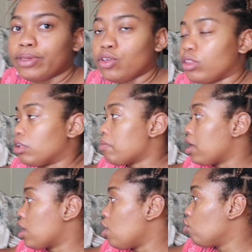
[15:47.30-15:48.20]
be using
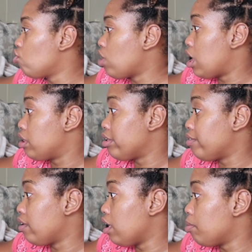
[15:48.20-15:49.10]
my couch as
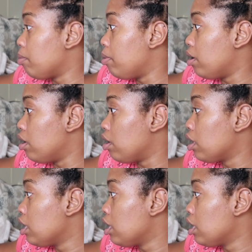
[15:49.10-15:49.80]
a table, but